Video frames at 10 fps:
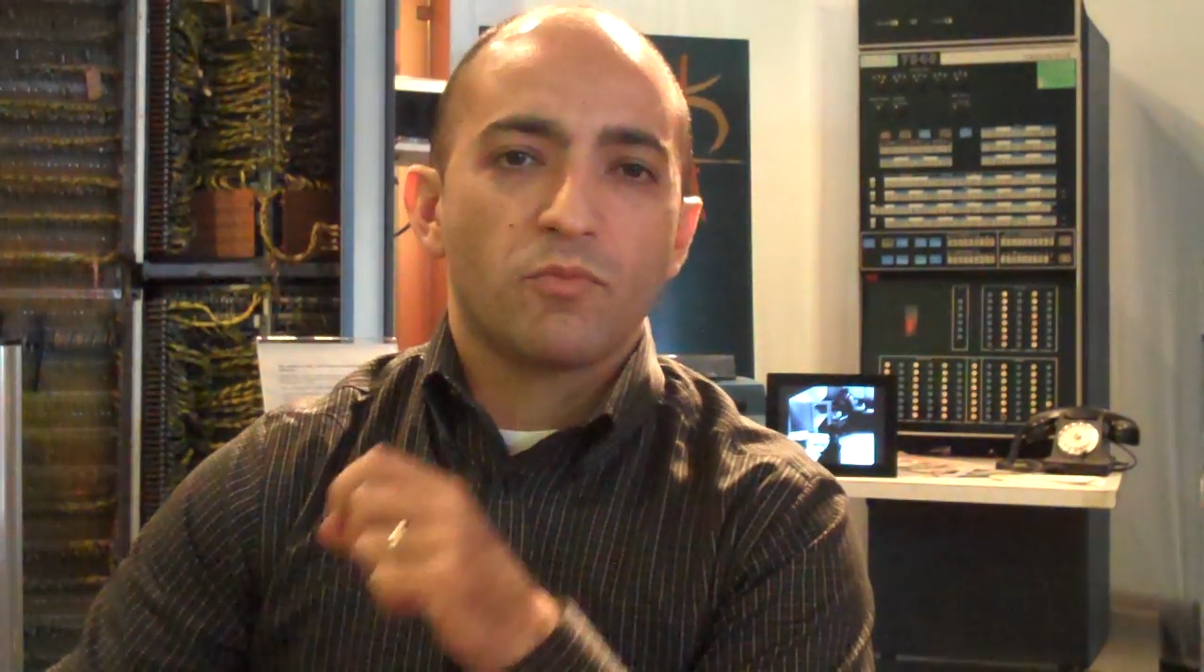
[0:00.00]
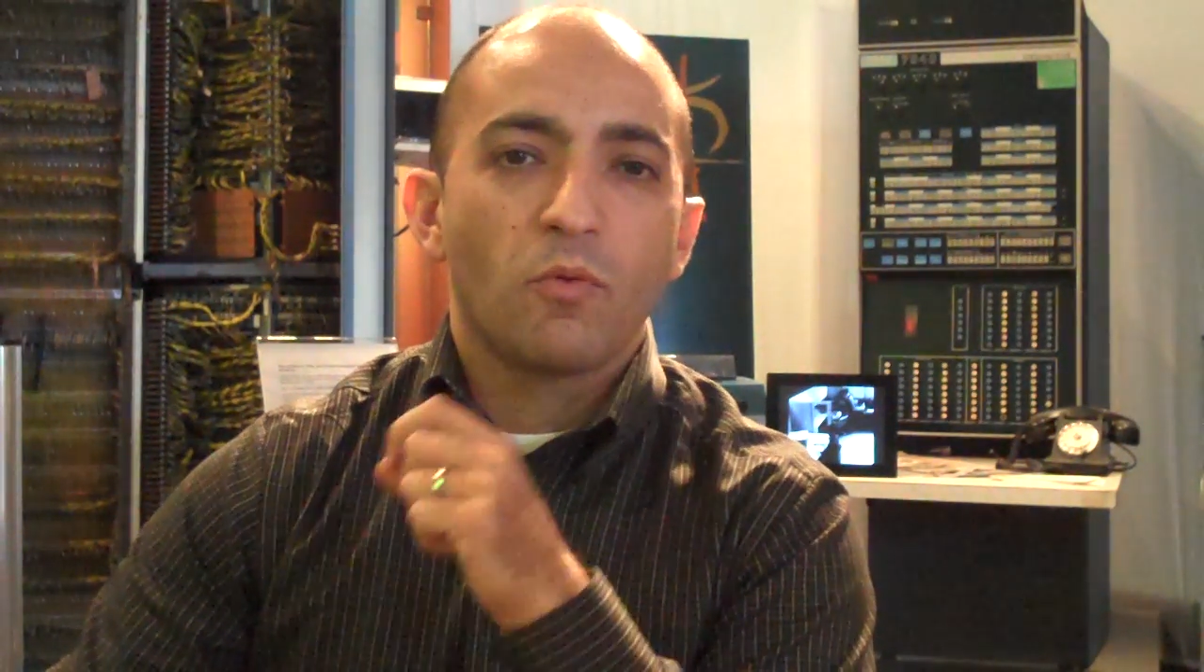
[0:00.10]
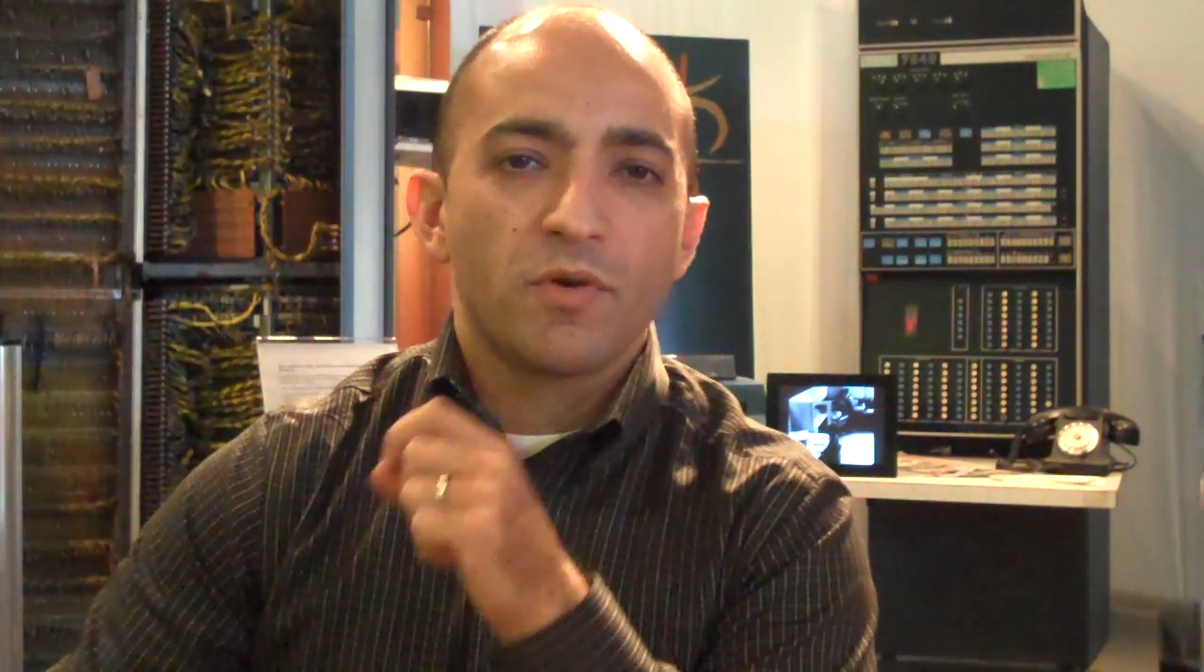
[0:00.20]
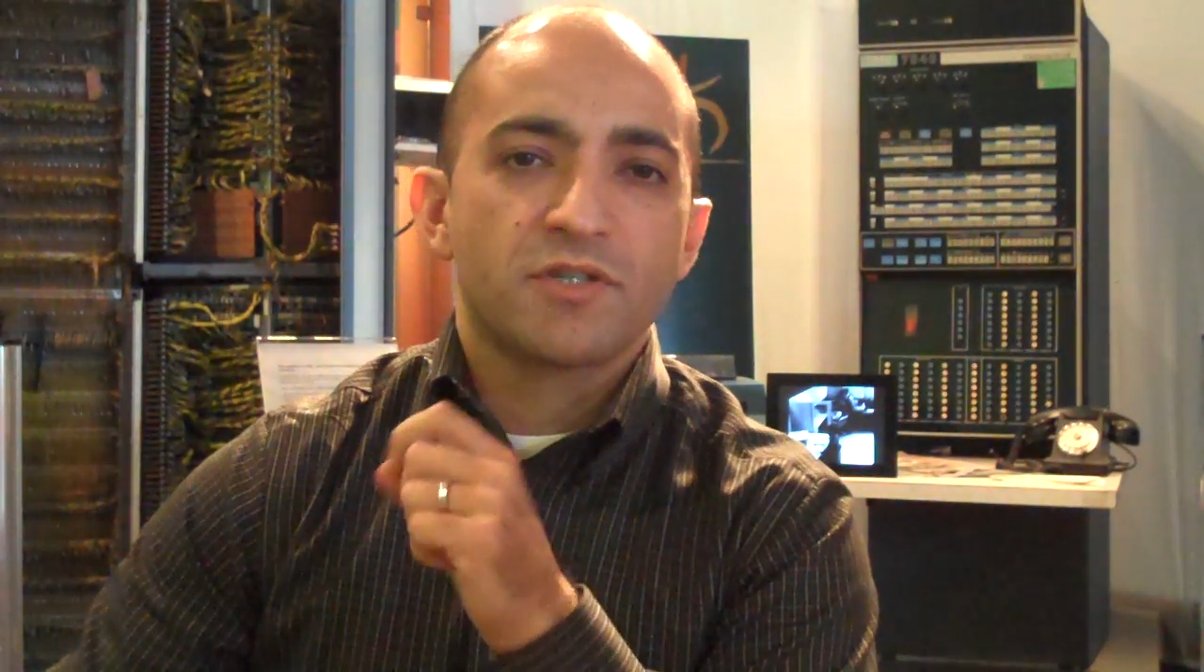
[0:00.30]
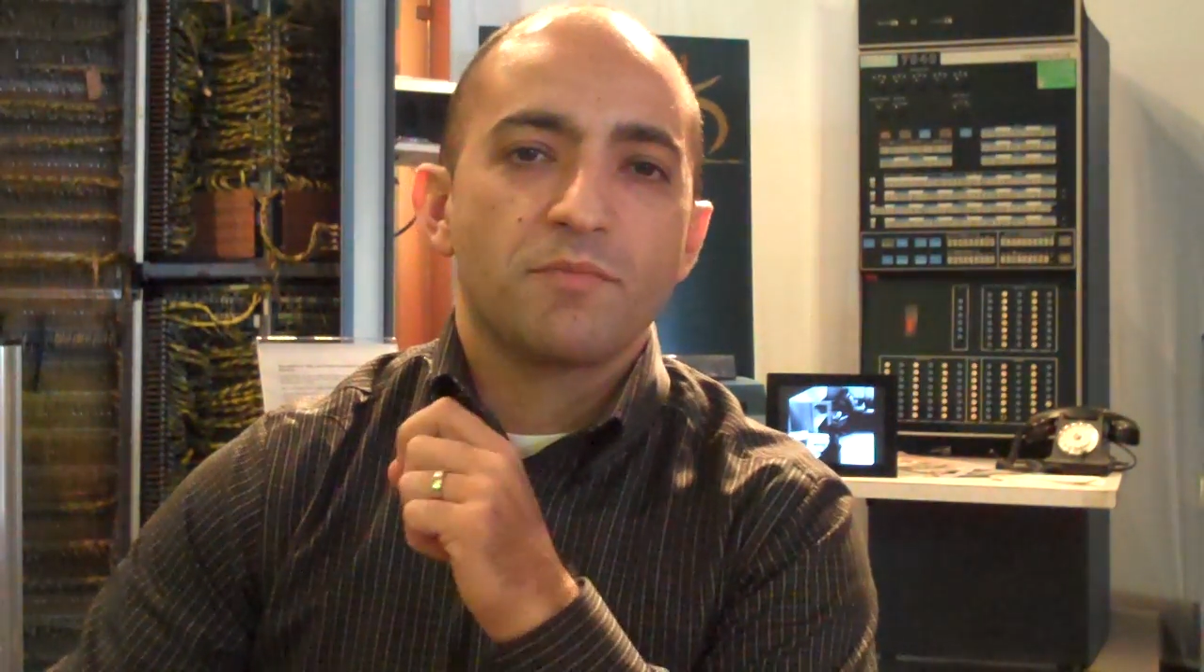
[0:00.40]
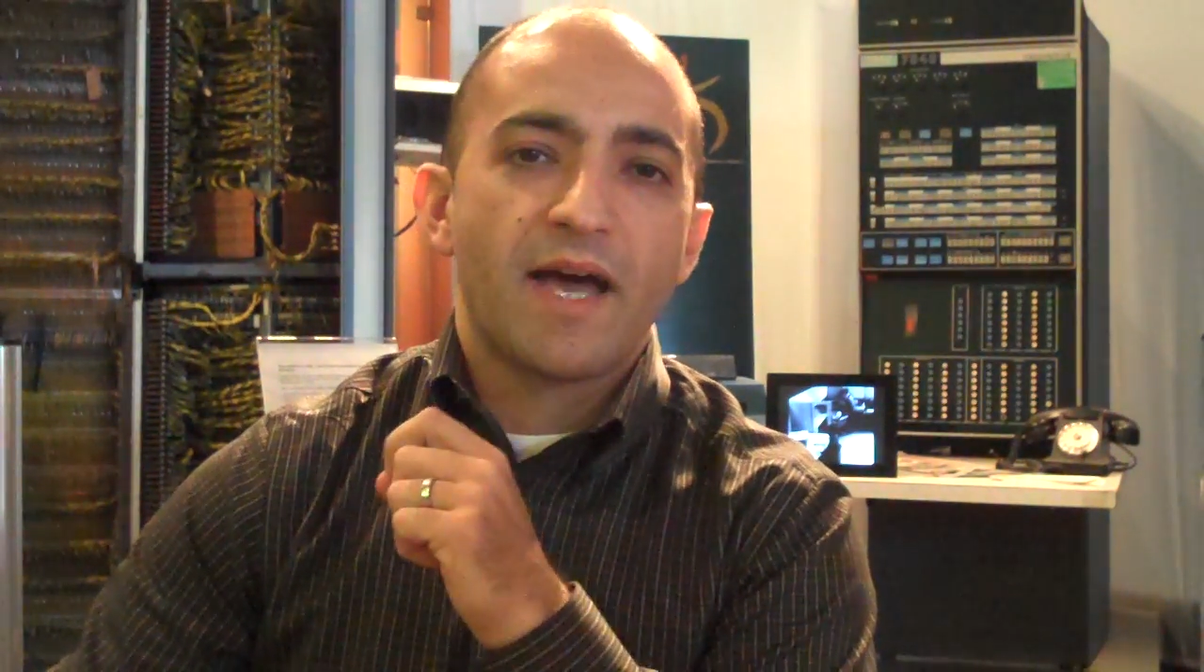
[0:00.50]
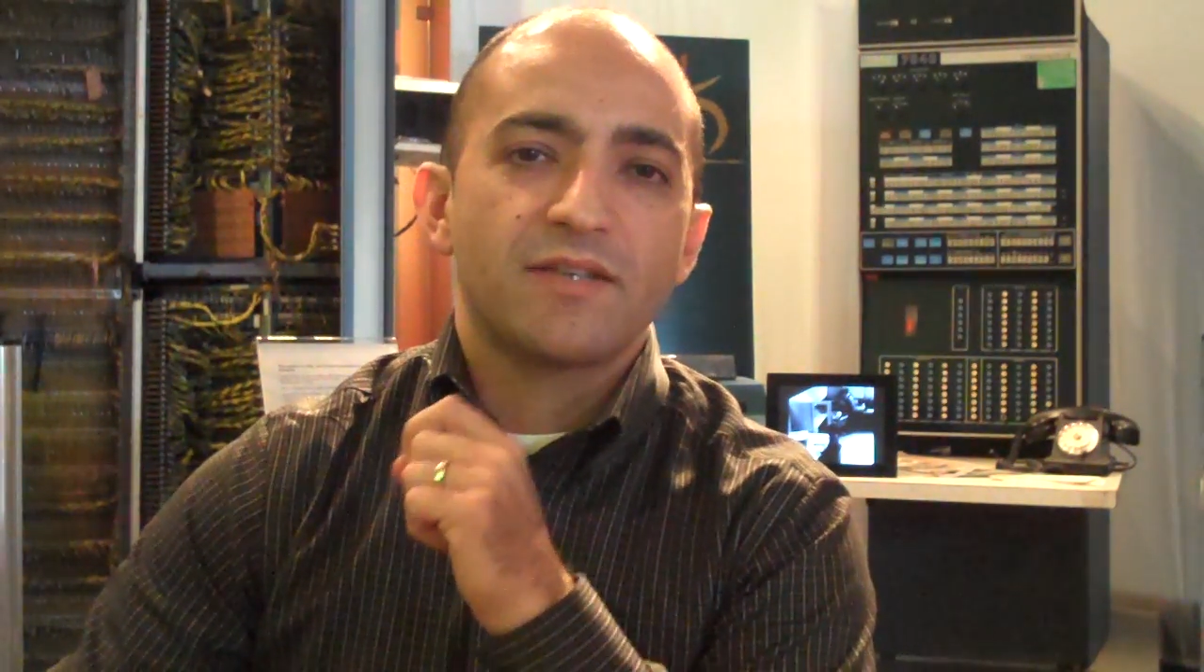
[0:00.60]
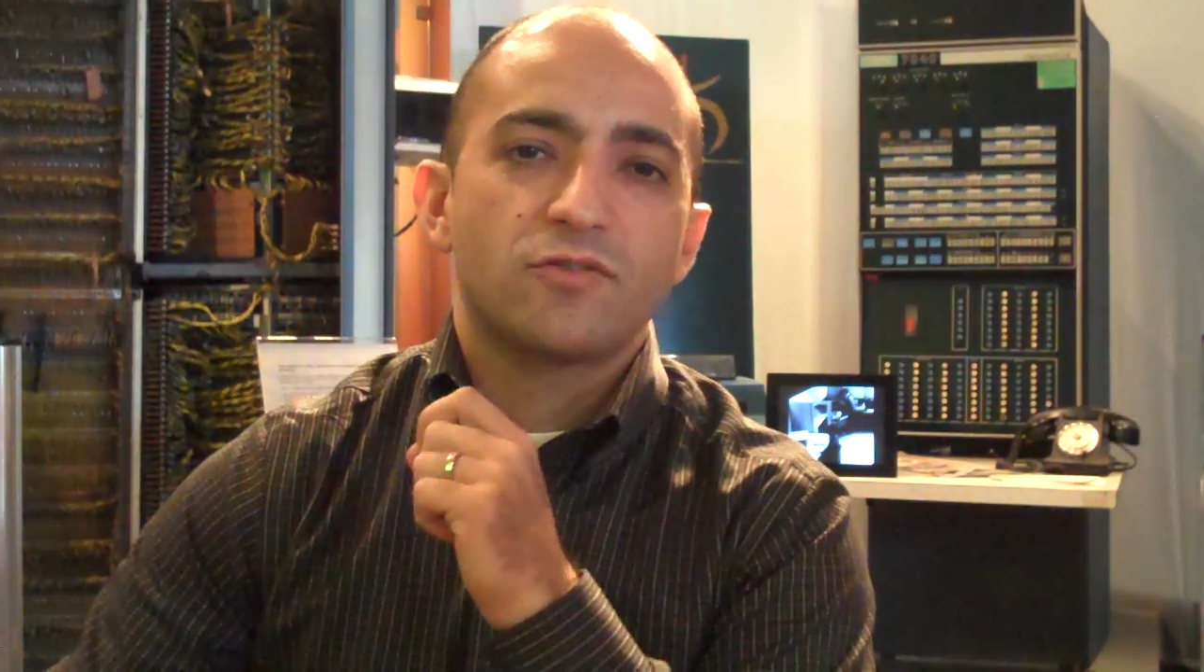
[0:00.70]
but wisdom has